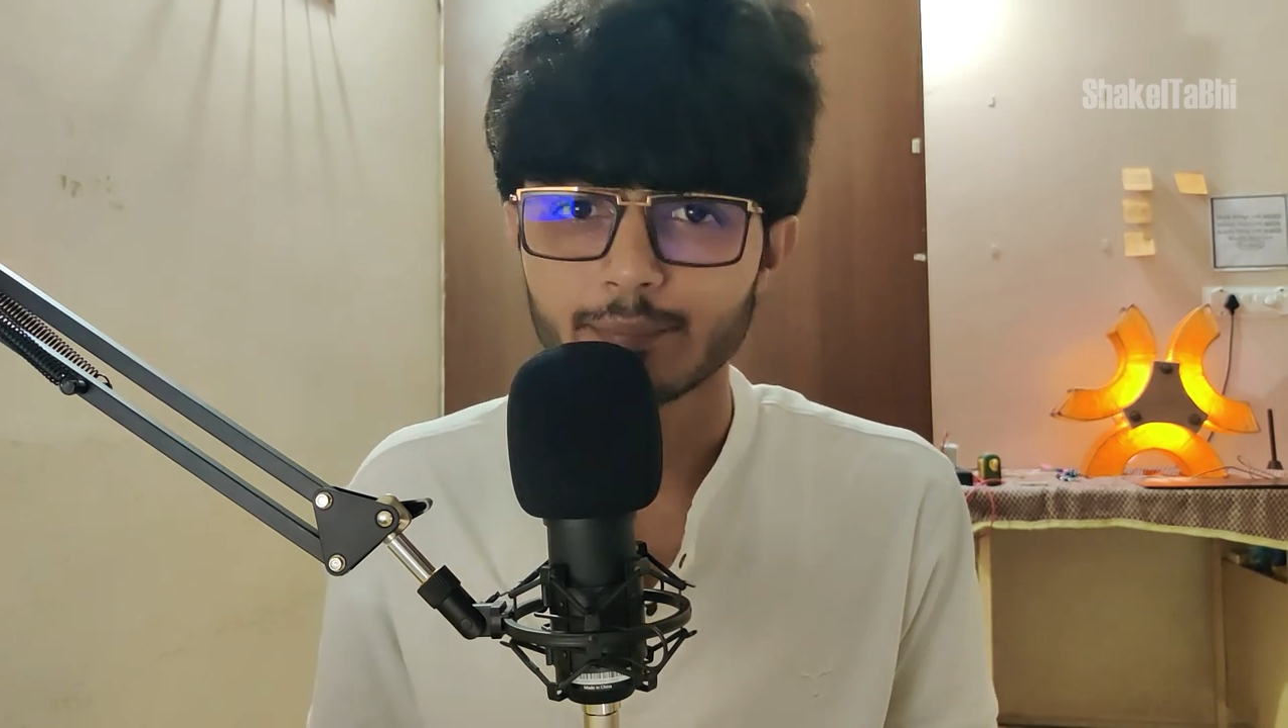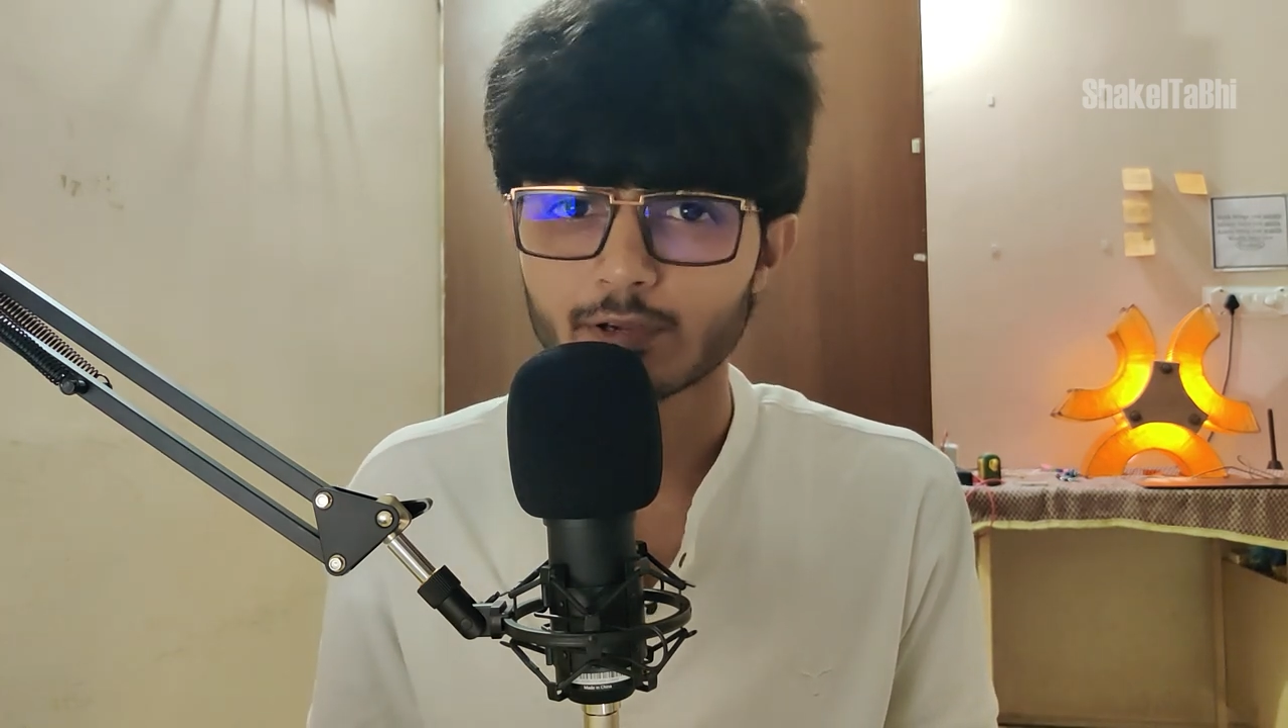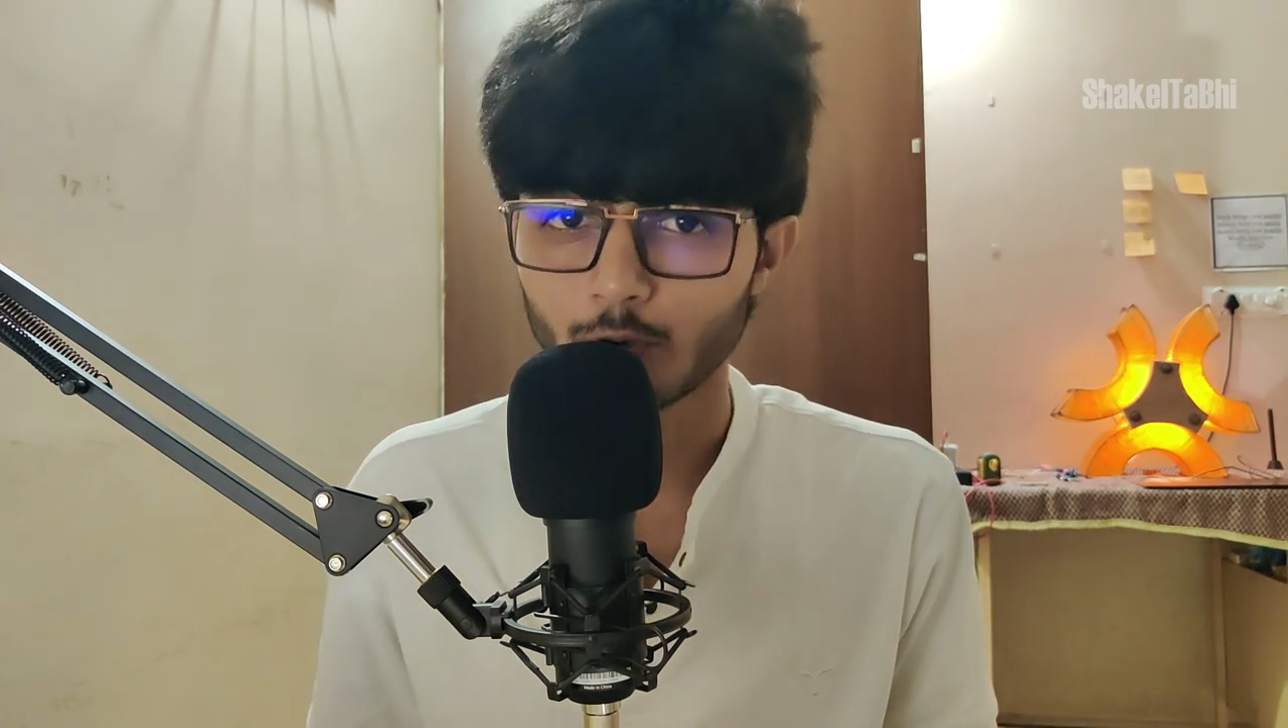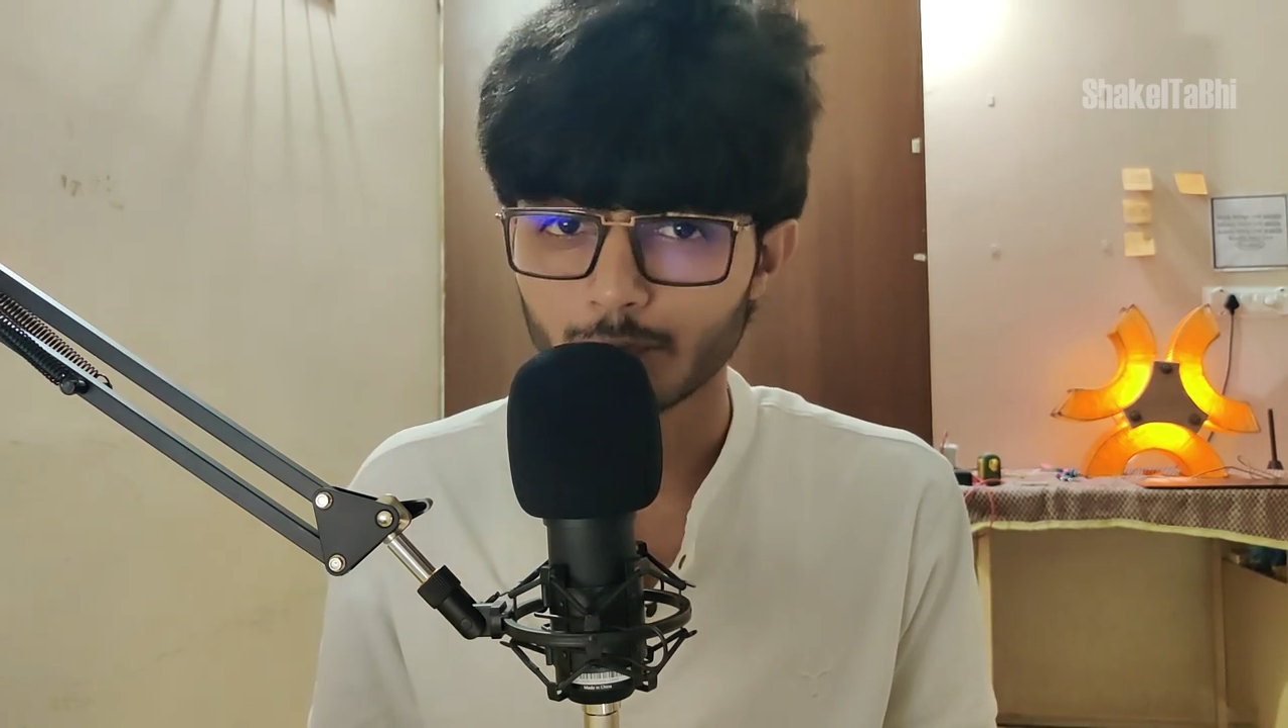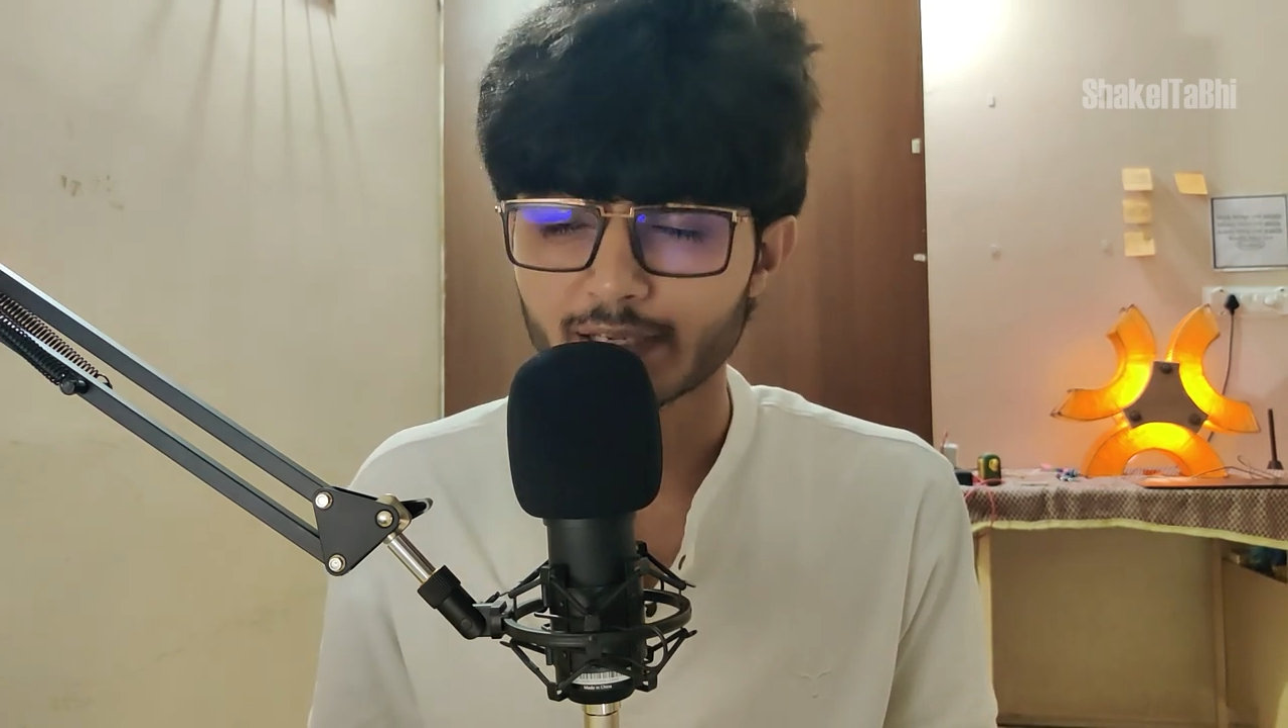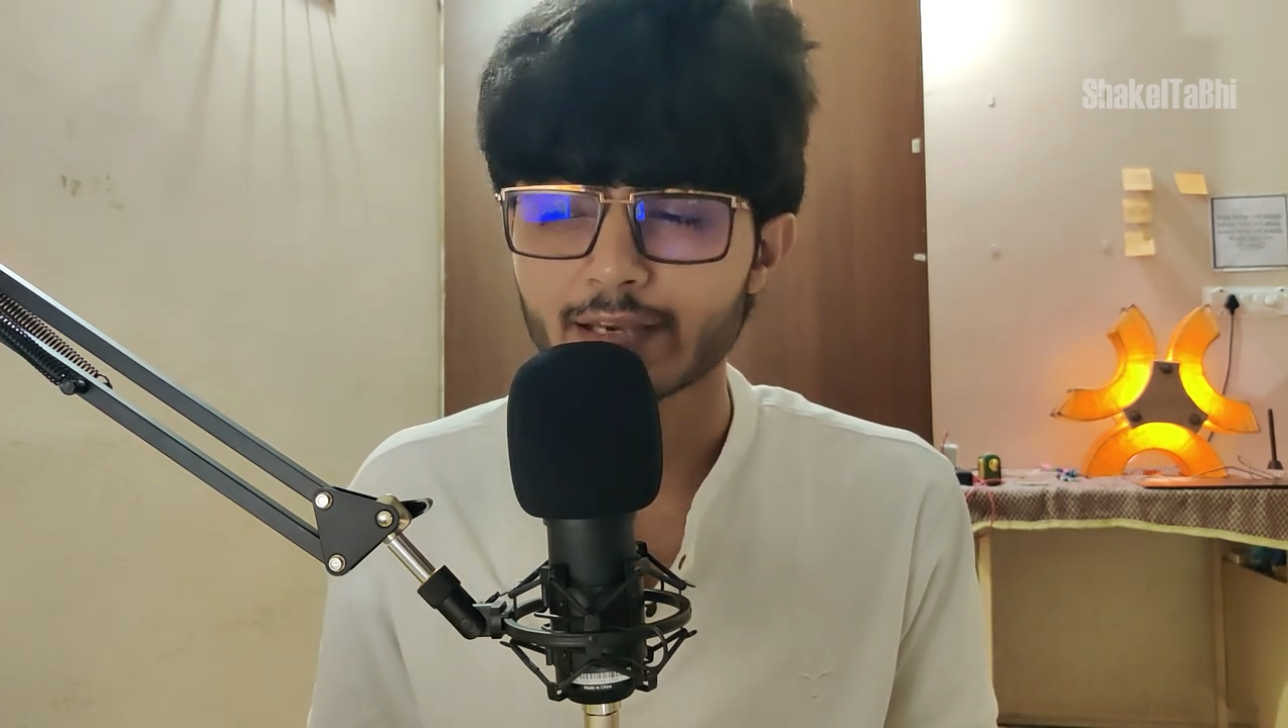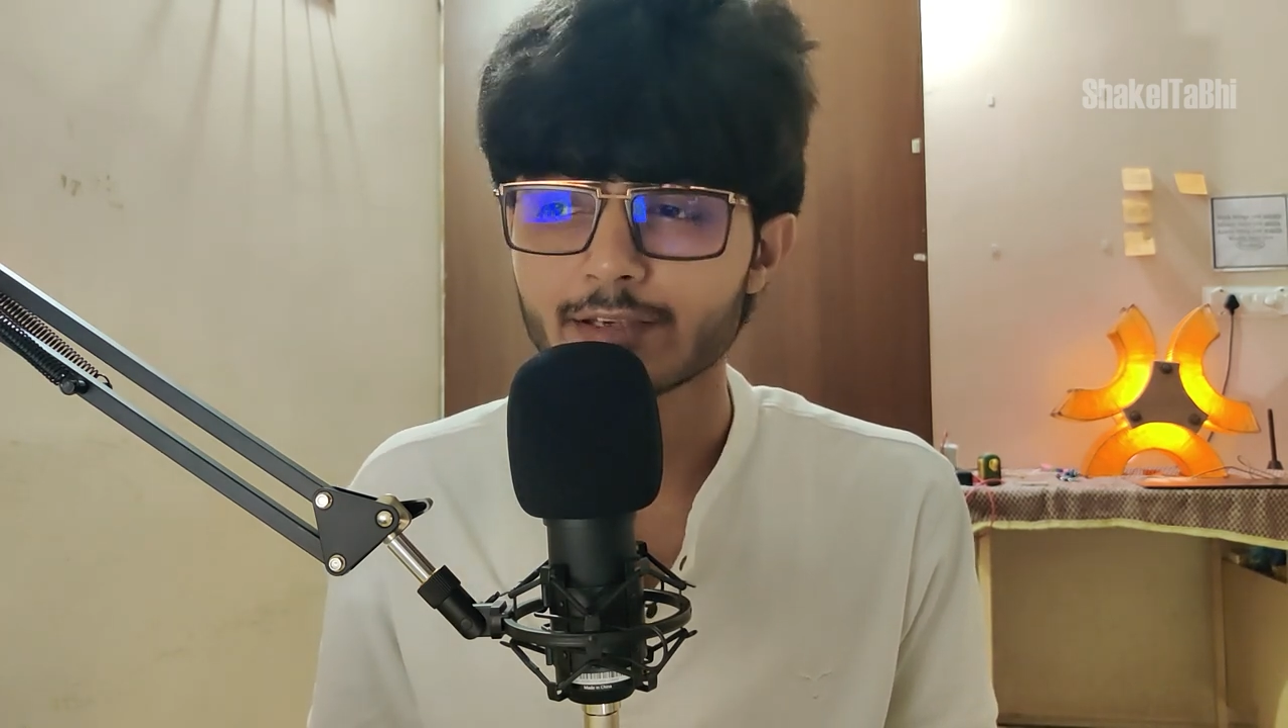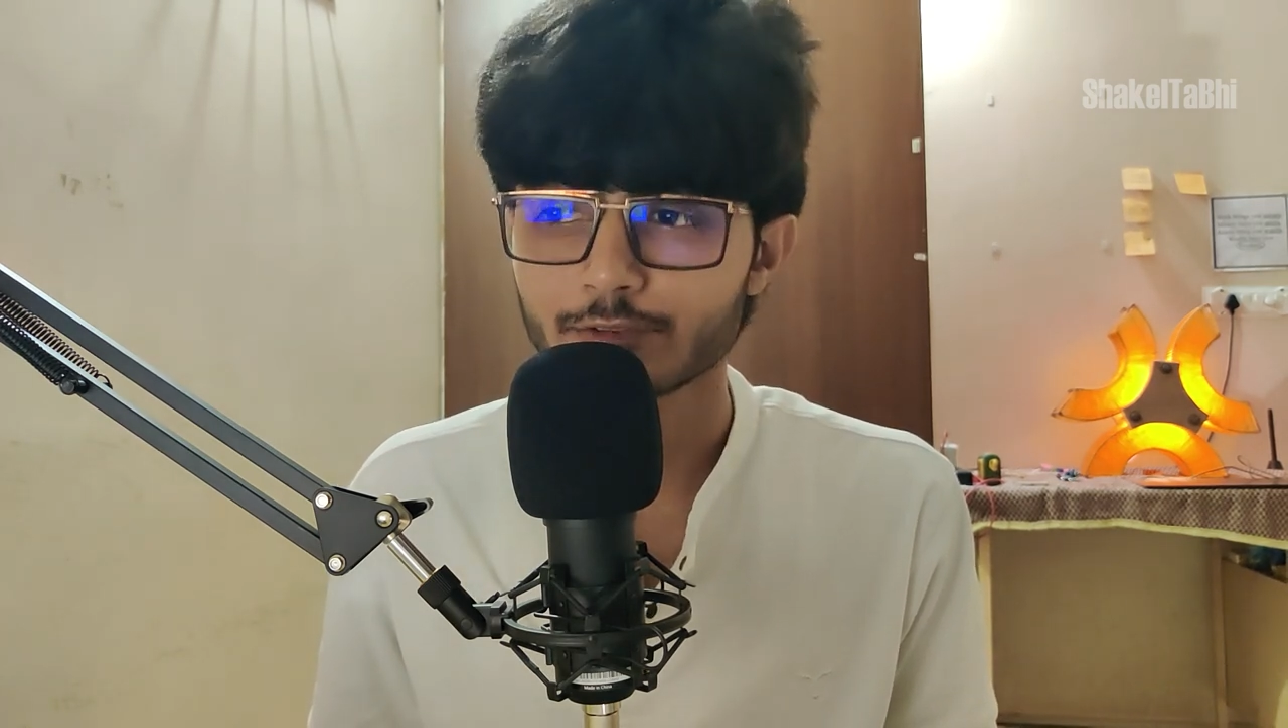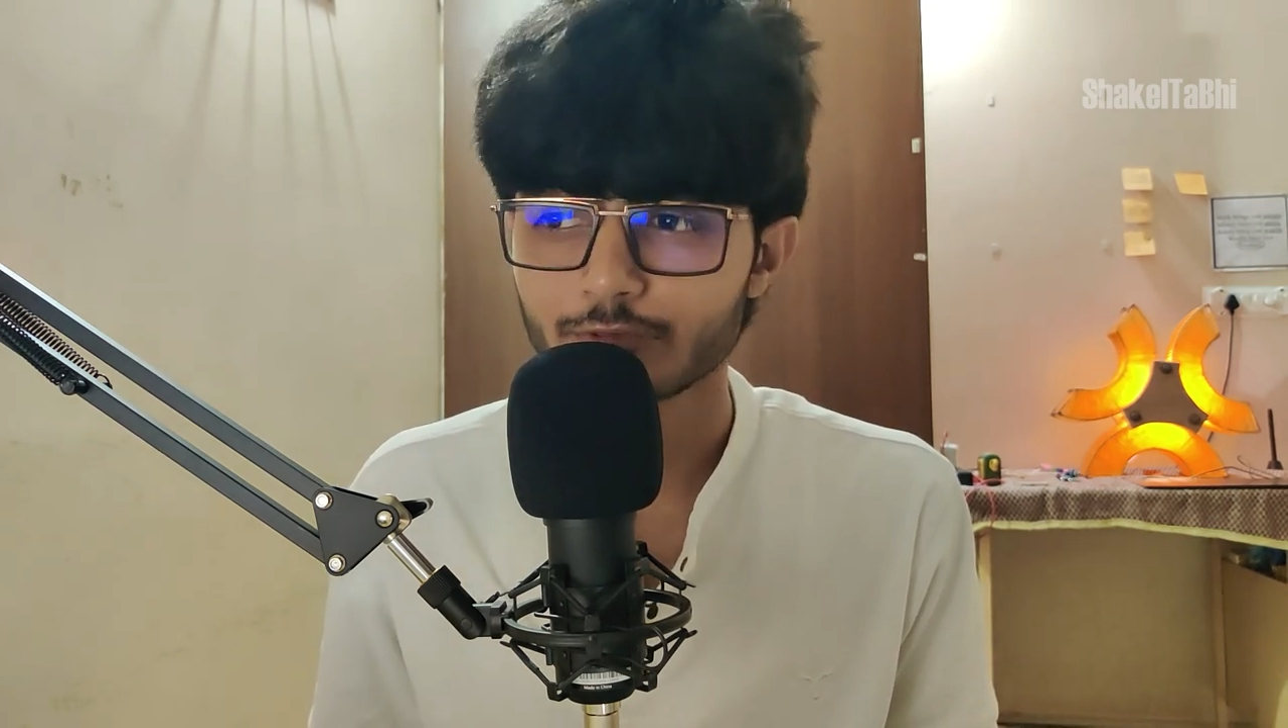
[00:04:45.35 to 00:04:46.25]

be complicated